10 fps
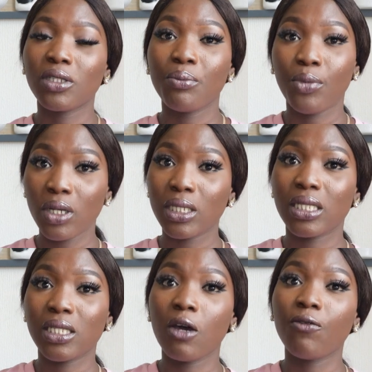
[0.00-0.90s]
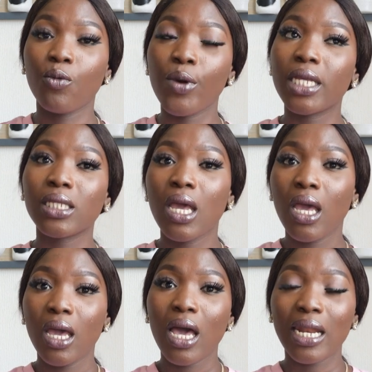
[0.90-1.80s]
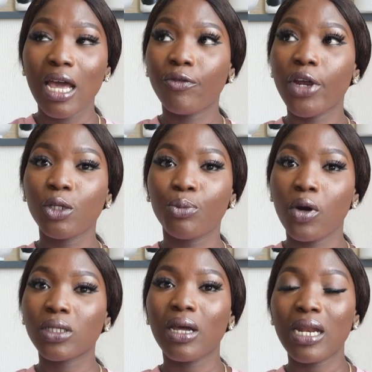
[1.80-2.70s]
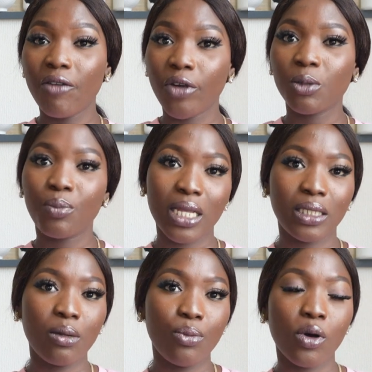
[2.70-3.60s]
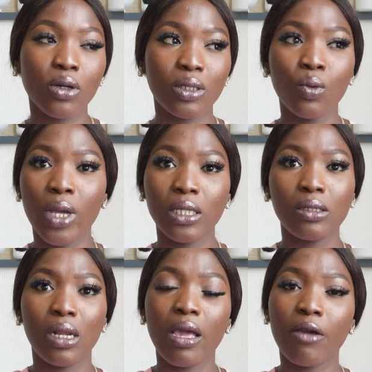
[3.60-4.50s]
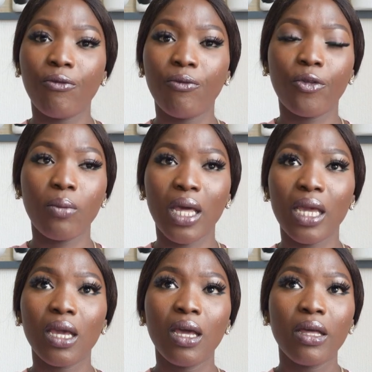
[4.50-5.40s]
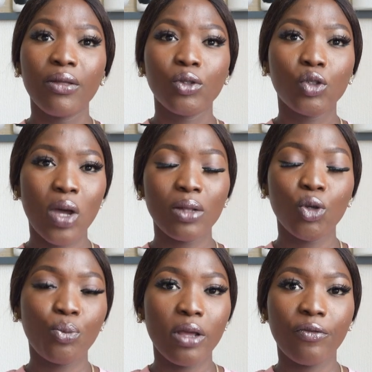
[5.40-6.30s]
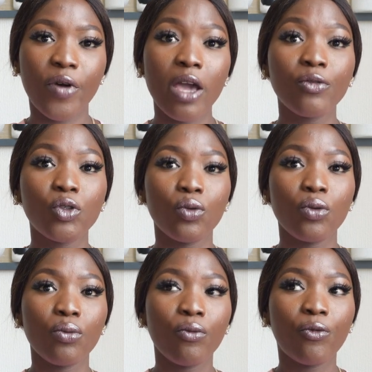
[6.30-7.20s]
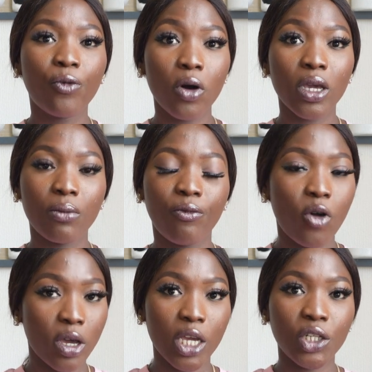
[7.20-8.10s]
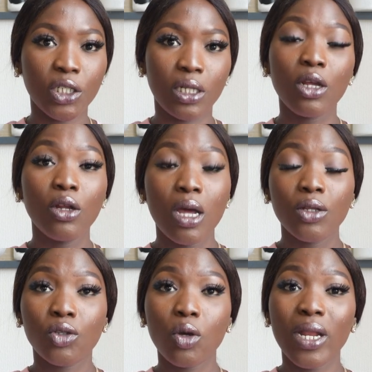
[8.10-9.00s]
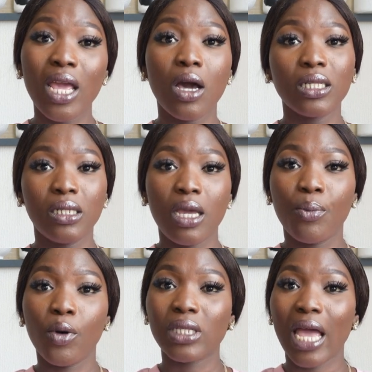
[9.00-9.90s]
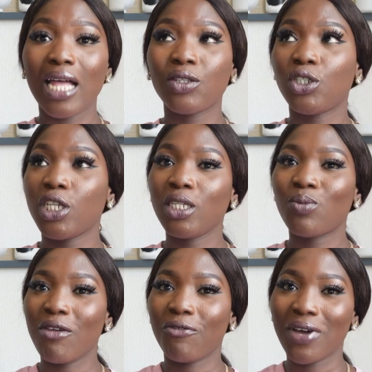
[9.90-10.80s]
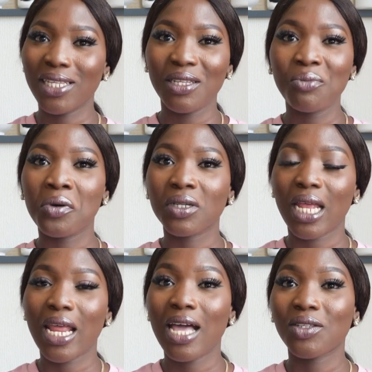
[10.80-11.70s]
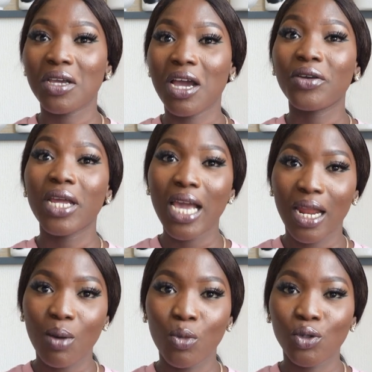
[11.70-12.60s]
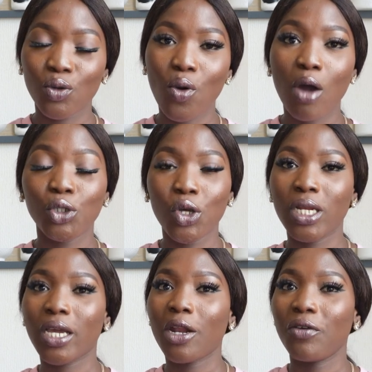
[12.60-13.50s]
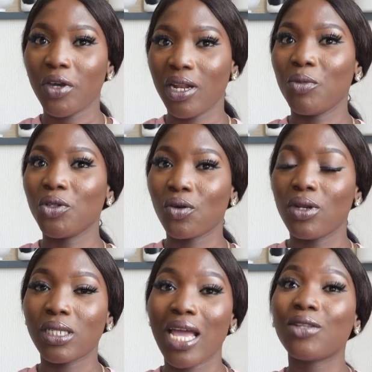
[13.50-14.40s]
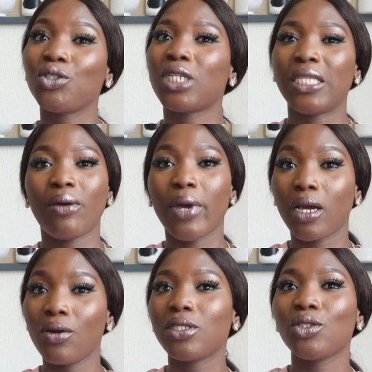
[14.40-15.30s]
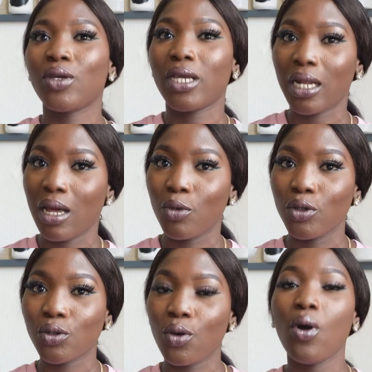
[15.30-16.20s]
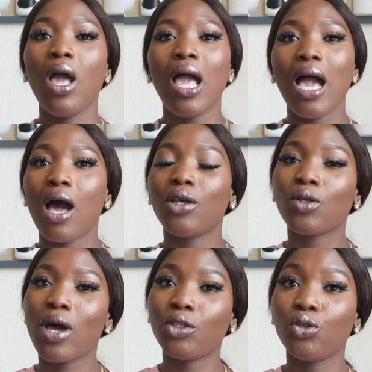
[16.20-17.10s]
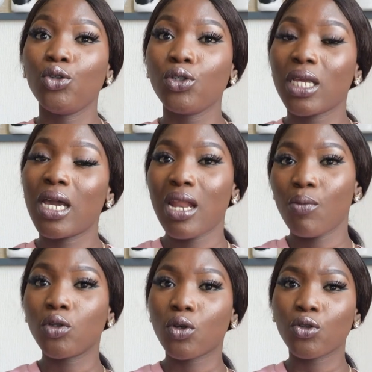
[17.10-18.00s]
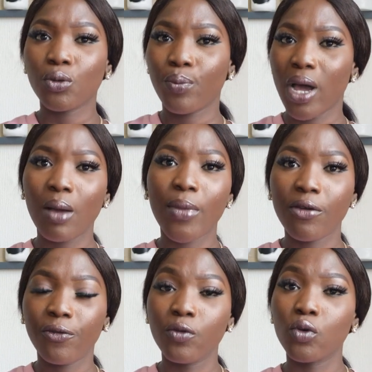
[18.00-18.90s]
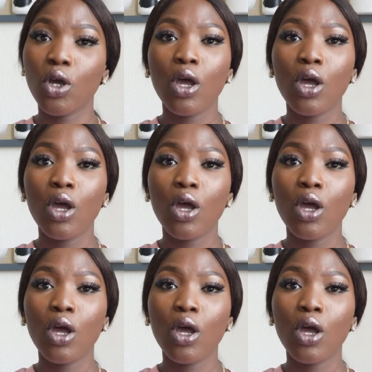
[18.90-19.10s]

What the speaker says: the box itself weighs, an average box, an average plastic box weighs to like from like 2.5 to 4 kg. So when I got to the airport, I had to change my fancy box and I had to carry a Ghana Musco. I'll show you the kind of Ghana Musco later. I had to transfer my clothes into a Ghana Musco. I also had to use a Ghana Musco to pack my food.